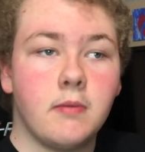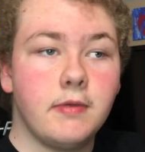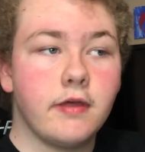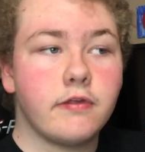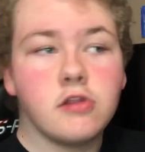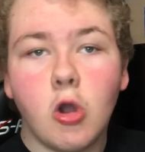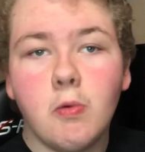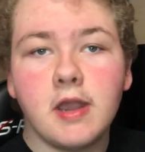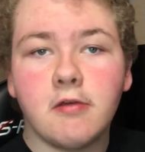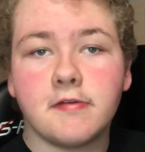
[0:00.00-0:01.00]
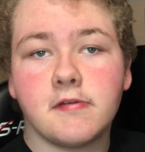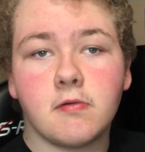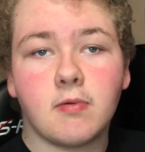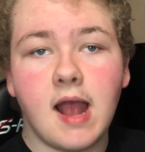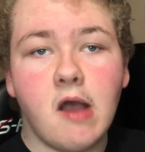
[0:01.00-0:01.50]
Because no one else is
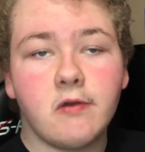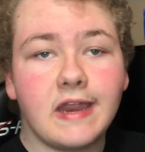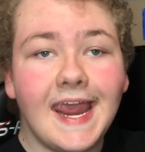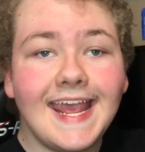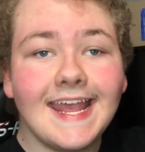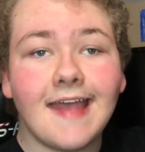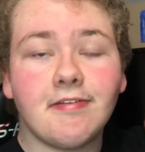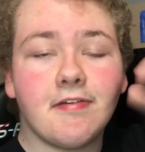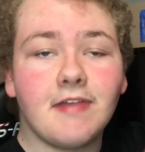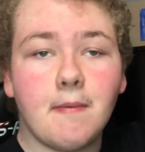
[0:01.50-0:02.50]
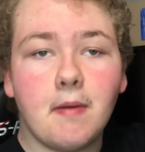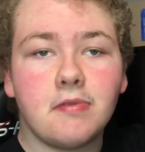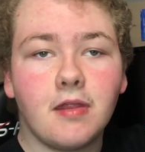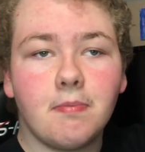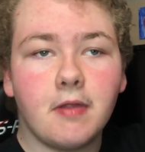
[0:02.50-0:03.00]
around, he has to step up
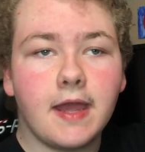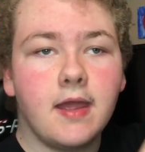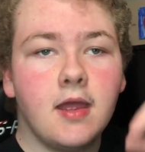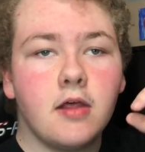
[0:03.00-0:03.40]
to the plate.